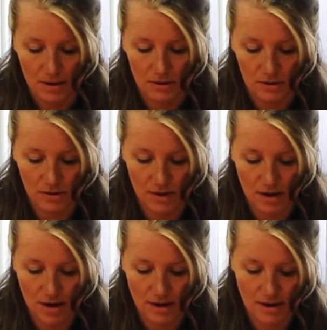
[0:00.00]
so that
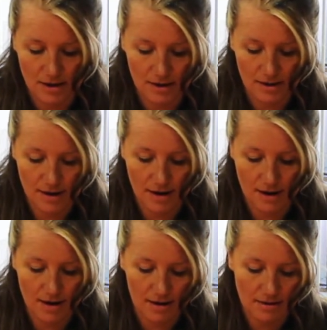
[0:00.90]
I can
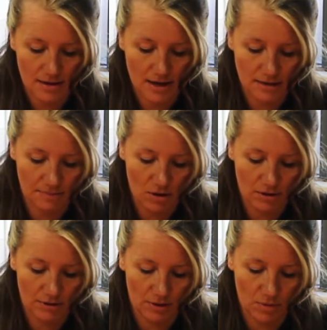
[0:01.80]
cut them all
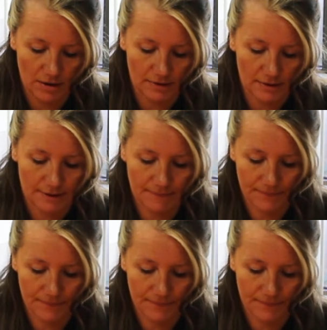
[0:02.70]
out at once.